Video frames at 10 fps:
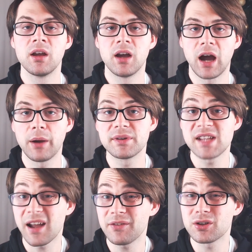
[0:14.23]
I was
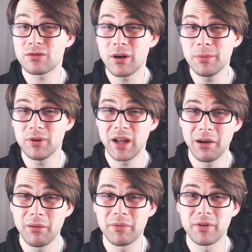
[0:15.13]
having trouble,
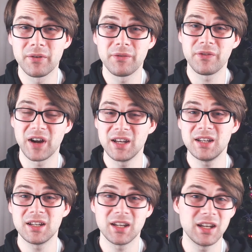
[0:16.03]
however,
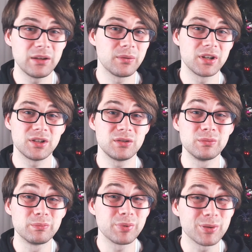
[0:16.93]
finding anyone to
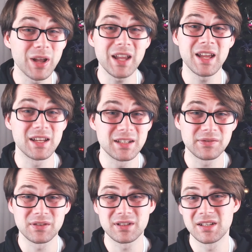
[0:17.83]
play a different
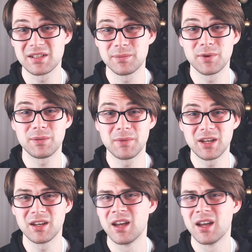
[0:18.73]
system with me,